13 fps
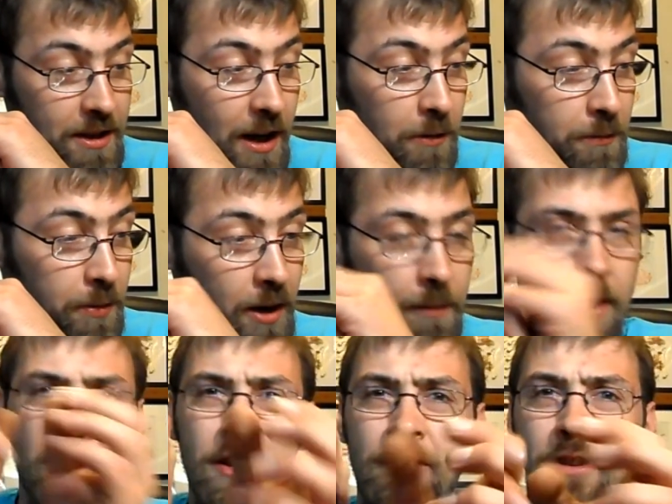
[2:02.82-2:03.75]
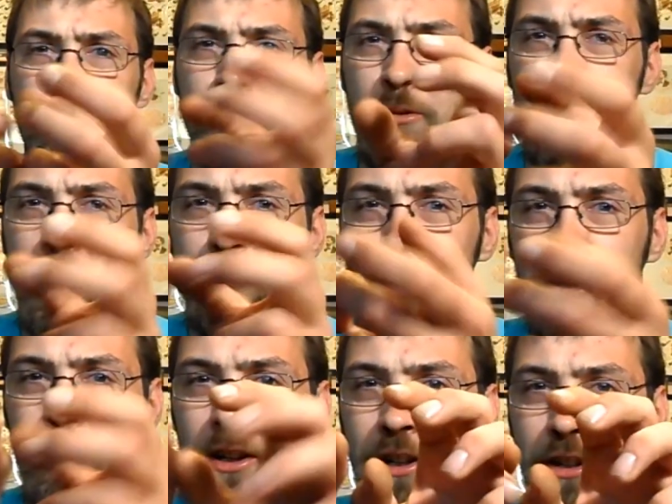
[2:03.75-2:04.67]
up yourself, but it'd be good if there was a way
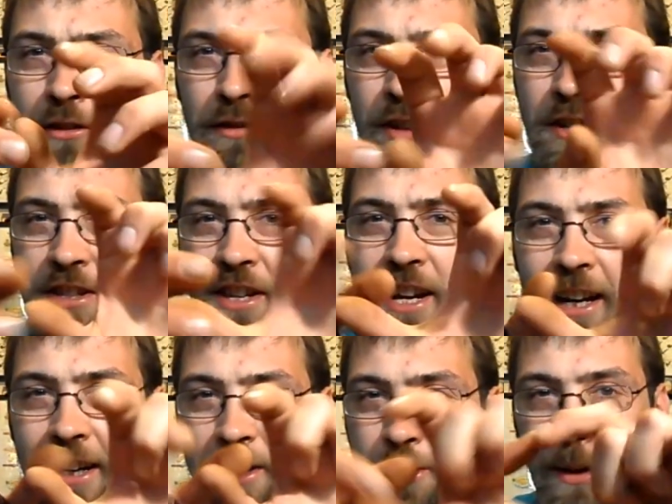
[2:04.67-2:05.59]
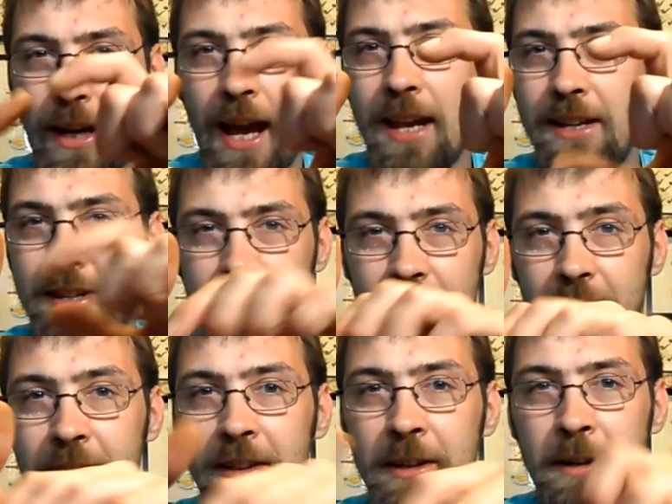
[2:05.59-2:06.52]
we could kind of conceal it into a
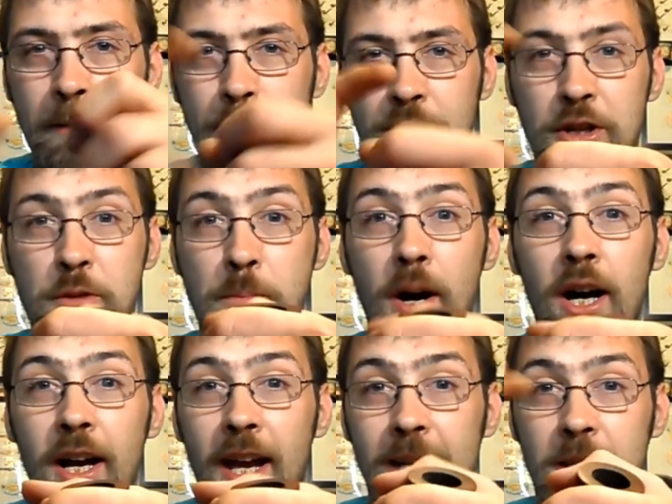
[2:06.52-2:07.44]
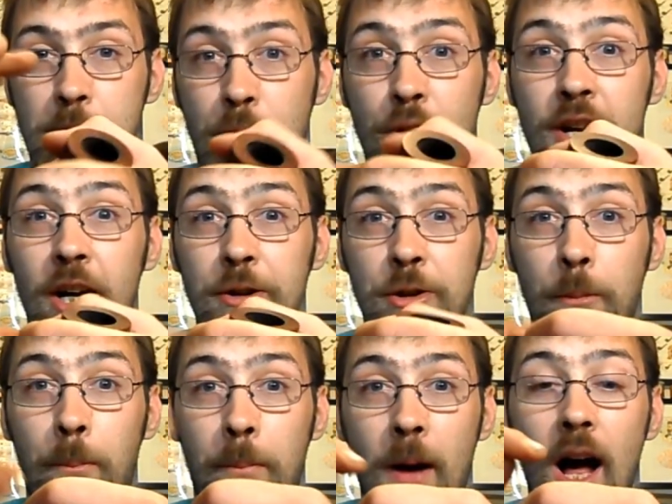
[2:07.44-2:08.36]
canister. So you buy it, it's a
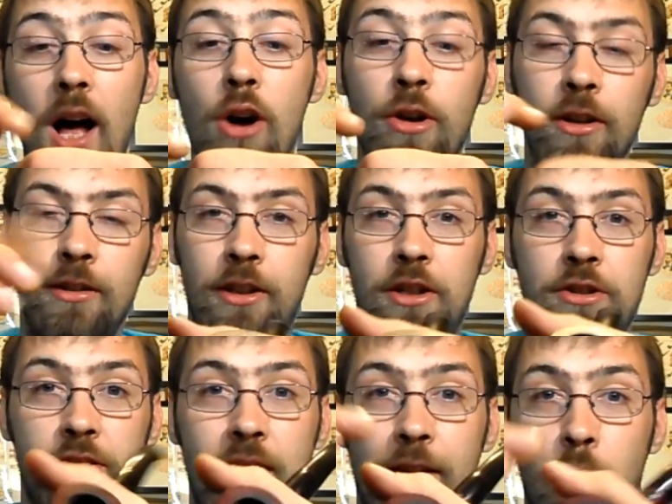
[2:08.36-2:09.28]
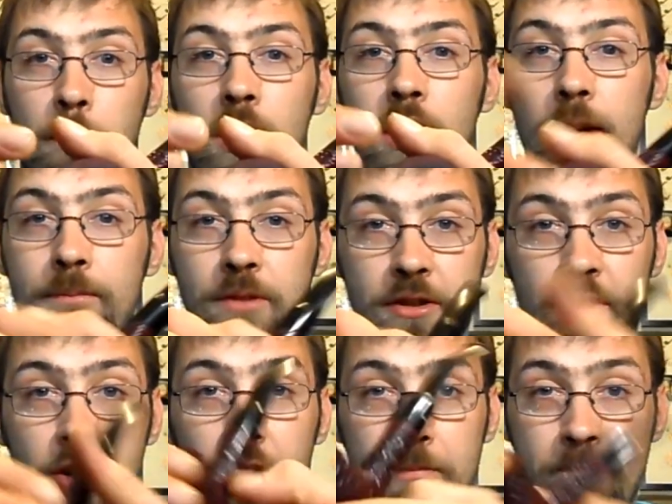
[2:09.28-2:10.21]
preloaded plug, you just have a pipe
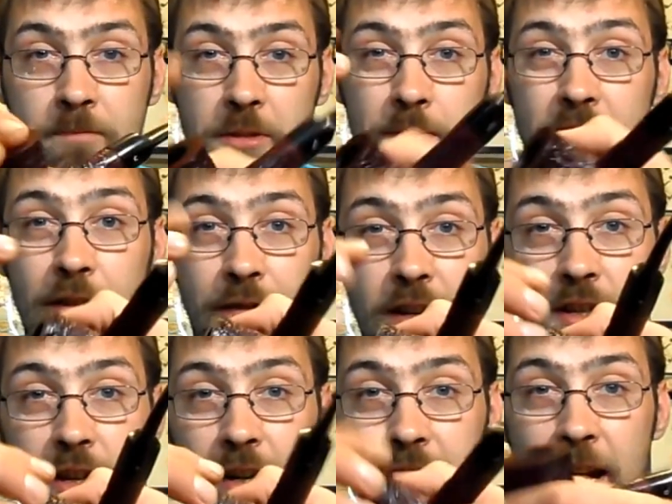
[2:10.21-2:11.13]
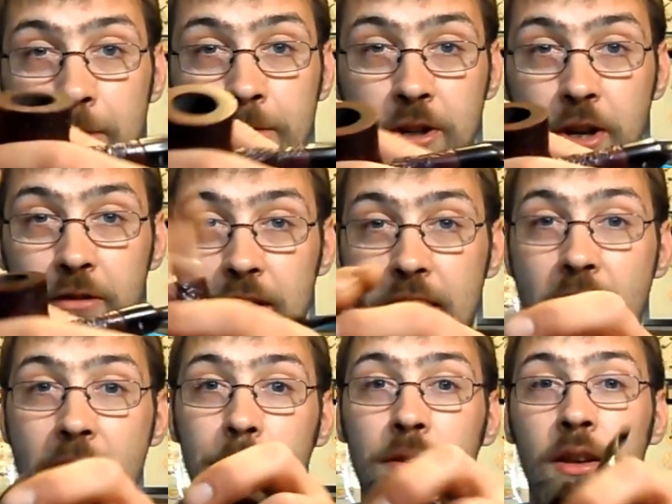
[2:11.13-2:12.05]
that's got a specific size aperture and
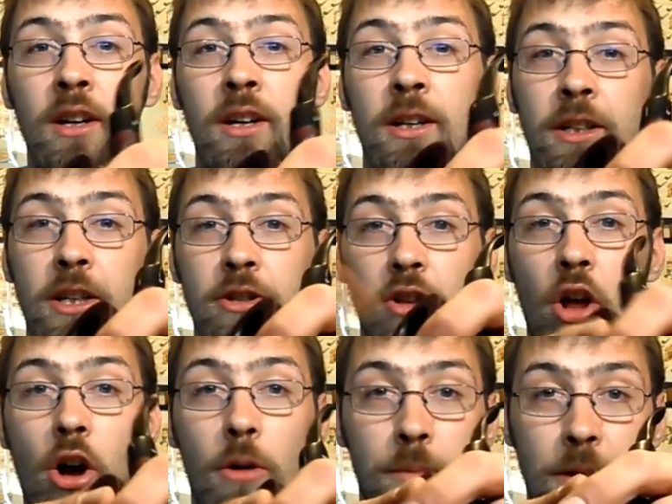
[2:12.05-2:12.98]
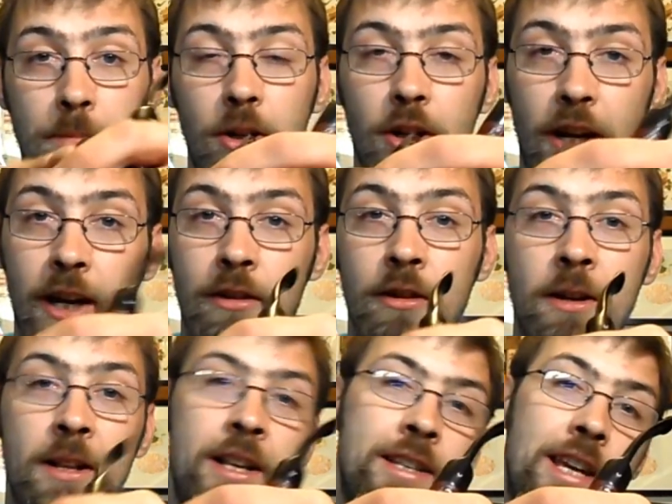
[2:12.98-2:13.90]
depth. You just lock your plug in,
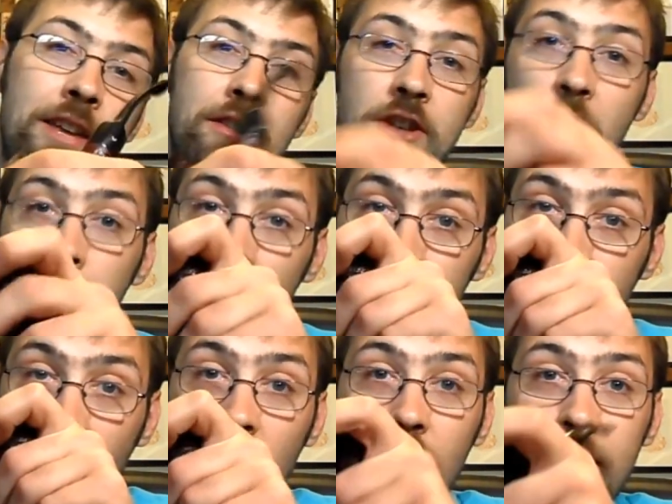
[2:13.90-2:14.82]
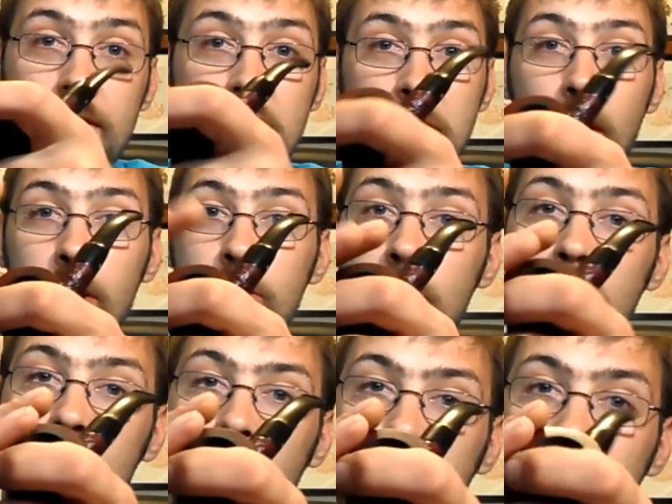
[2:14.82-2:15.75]
tear the top off, light,
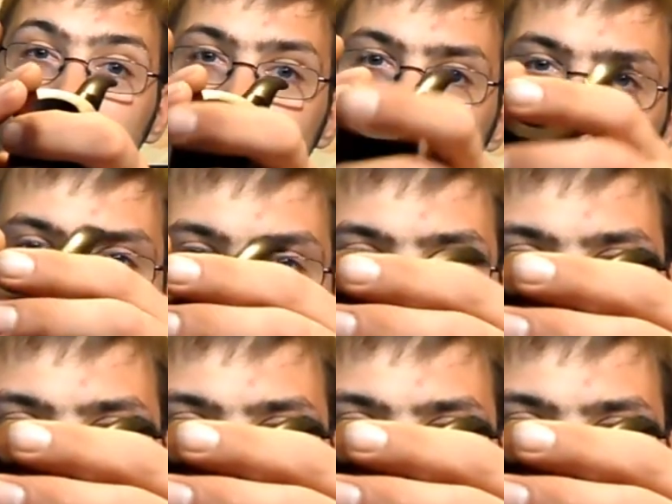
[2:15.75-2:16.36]
smoke, and you get a